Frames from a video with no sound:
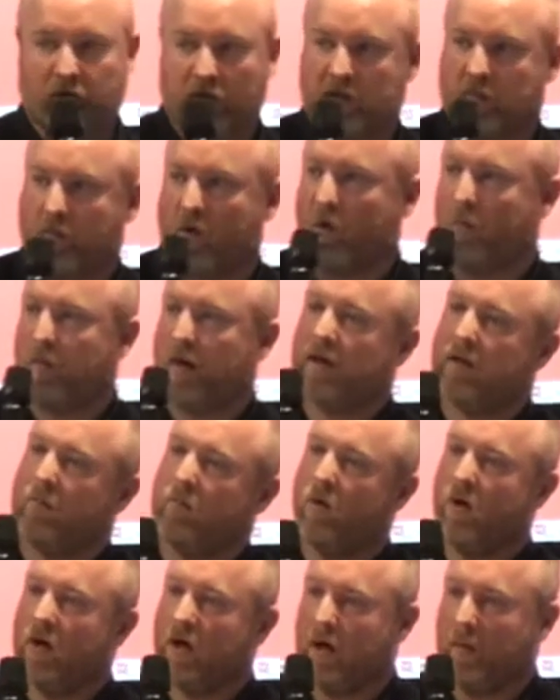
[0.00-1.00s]
for small brick
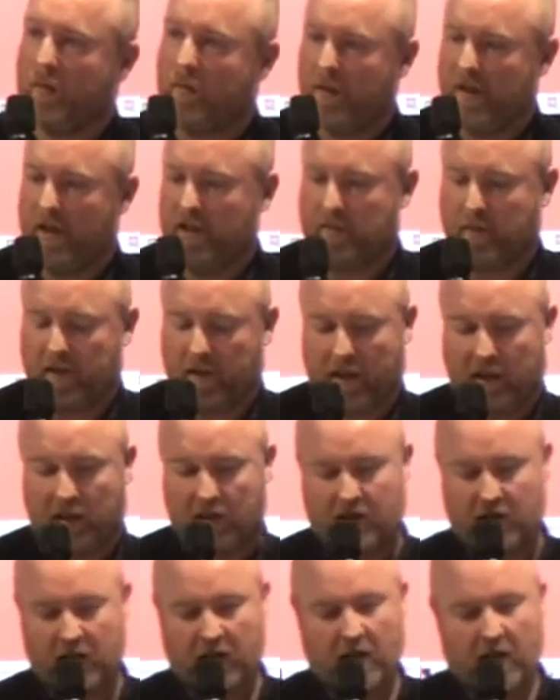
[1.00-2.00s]
and mortar companies
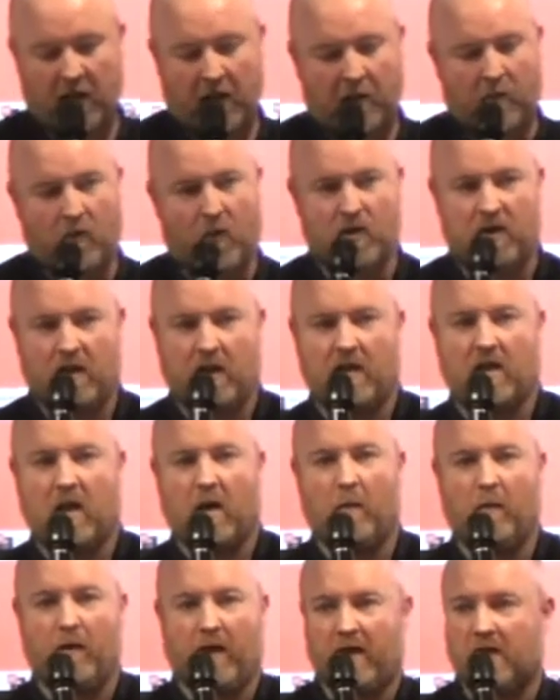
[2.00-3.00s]
because most of these
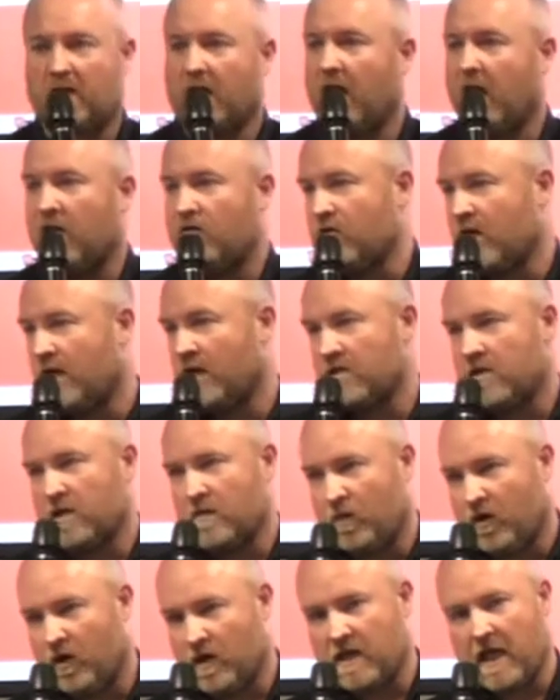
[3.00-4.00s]
companies, like
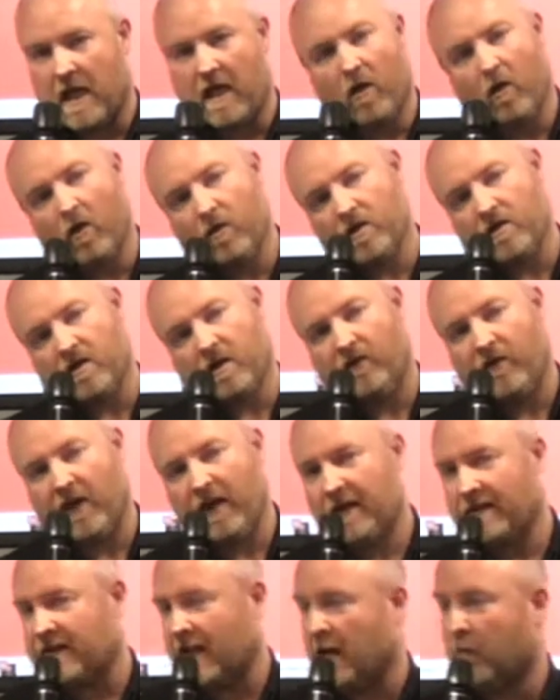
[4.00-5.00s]
hairdressers, beauty salons, they're
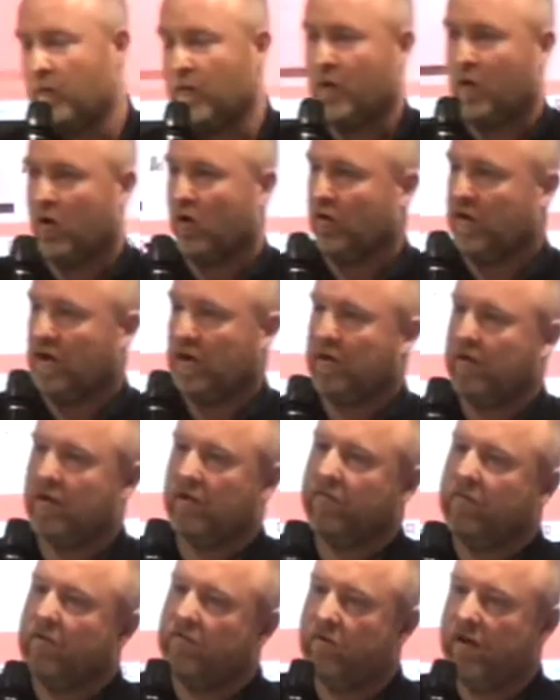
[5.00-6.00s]
very time poor. They,
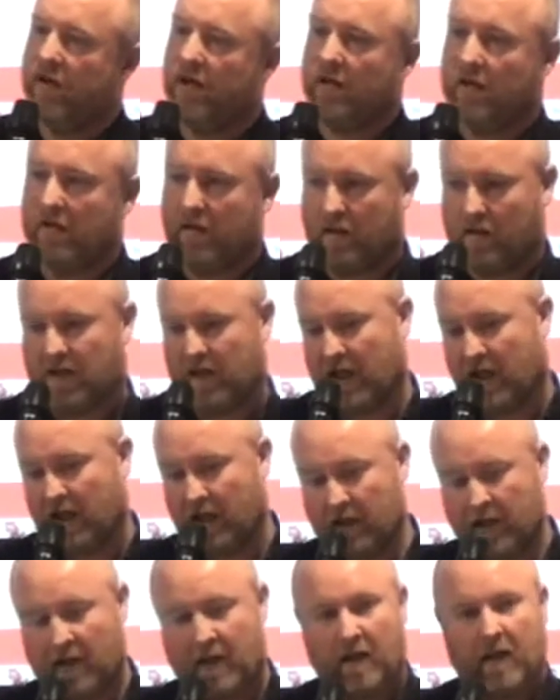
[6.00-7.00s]
they, they're very they're kind
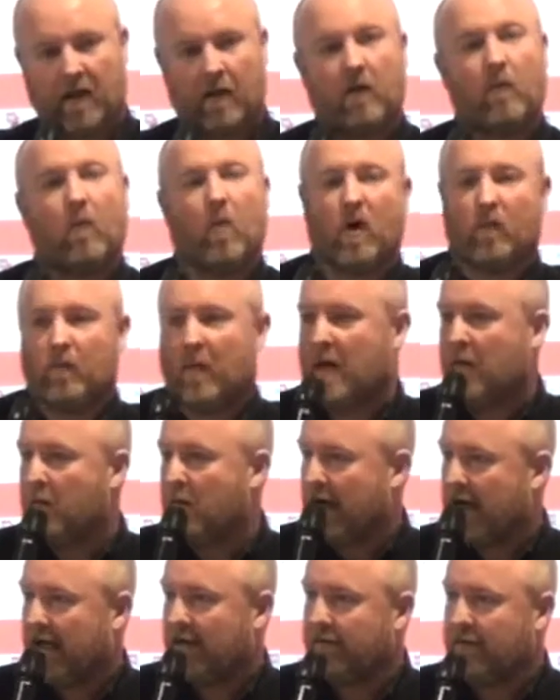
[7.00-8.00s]
of one man
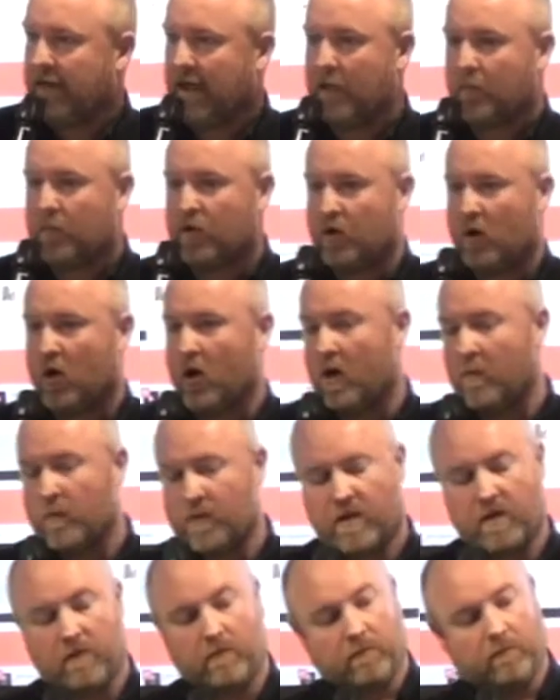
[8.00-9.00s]
band type
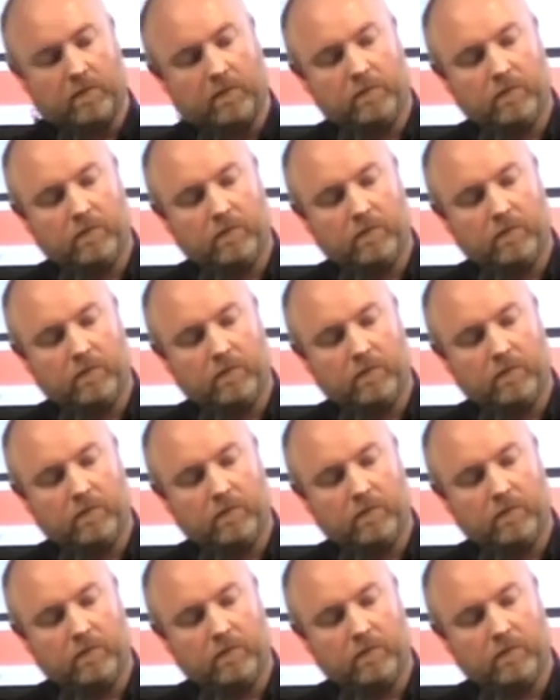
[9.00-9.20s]
shops.